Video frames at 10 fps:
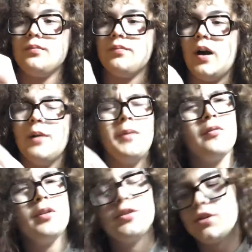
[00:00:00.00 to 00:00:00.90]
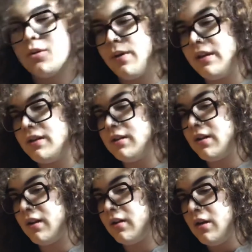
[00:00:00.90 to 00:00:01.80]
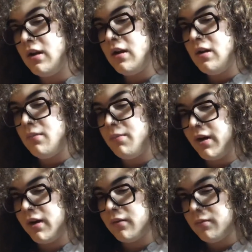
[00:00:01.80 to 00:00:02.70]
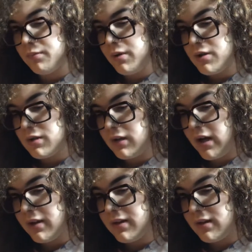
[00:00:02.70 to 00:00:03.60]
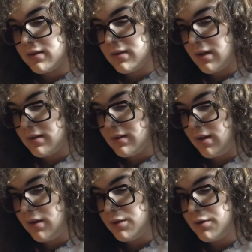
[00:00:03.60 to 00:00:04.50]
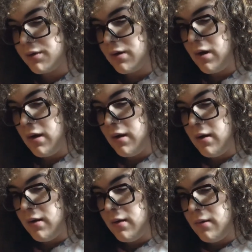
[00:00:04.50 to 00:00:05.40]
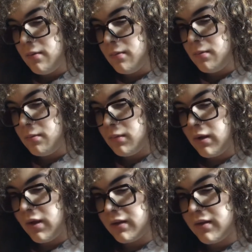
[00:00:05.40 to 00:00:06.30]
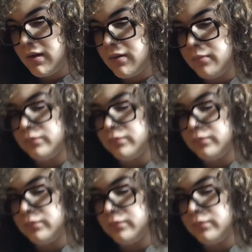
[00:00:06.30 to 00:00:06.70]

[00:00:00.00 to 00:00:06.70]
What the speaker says: I'm not really sure why they did that, but personally I think it's a nice touch. I like that.